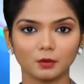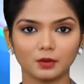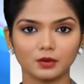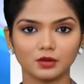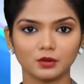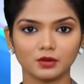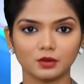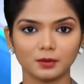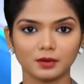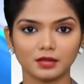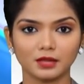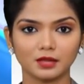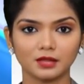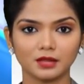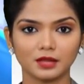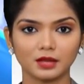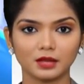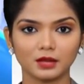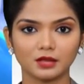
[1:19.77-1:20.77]
Muizzu's
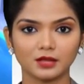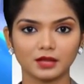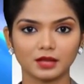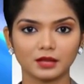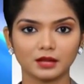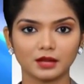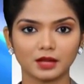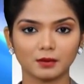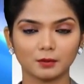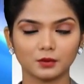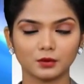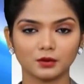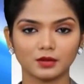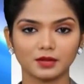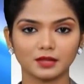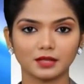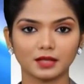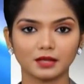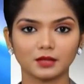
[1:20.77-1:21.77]
visit signals an attempt to
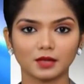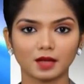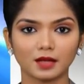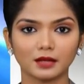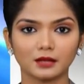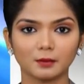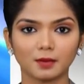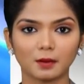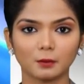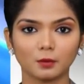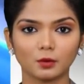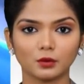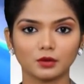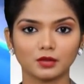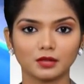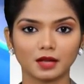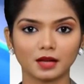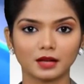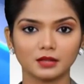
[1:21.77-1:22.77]
reset ties by
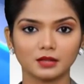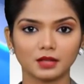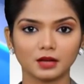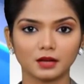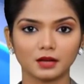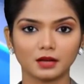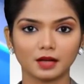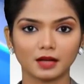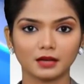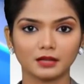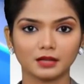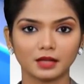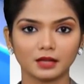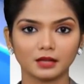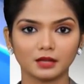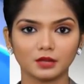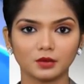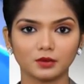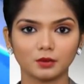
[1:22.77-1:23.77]
both sides, as
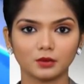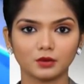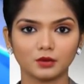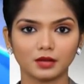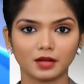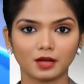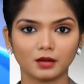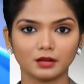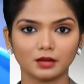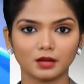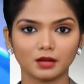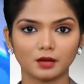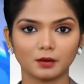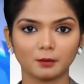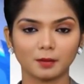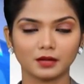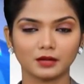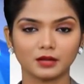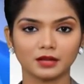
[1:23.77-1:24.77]
leaders from Sri
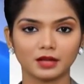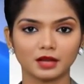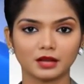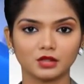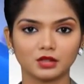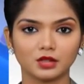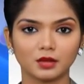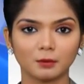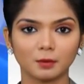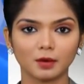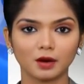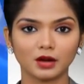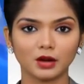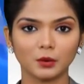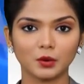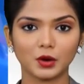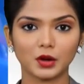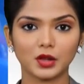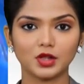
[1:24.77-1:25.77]
Lanka, Bangladesh,
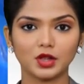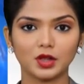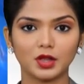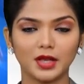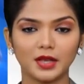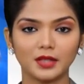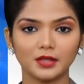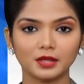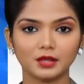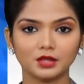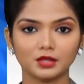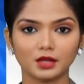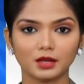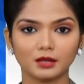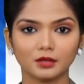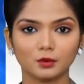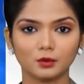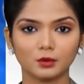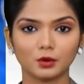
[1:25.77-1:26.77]
Nepal, Mauritius and
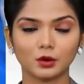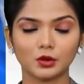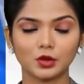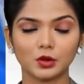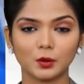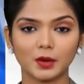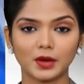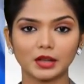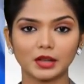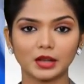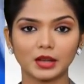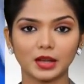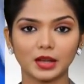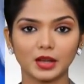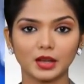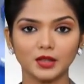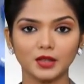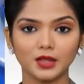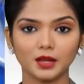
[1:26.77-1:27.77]
Seychelles would also be
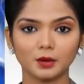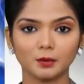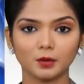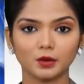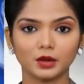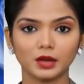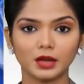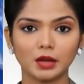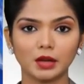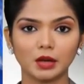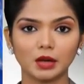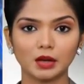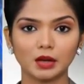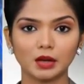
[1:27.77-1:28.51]
attending the ceremony.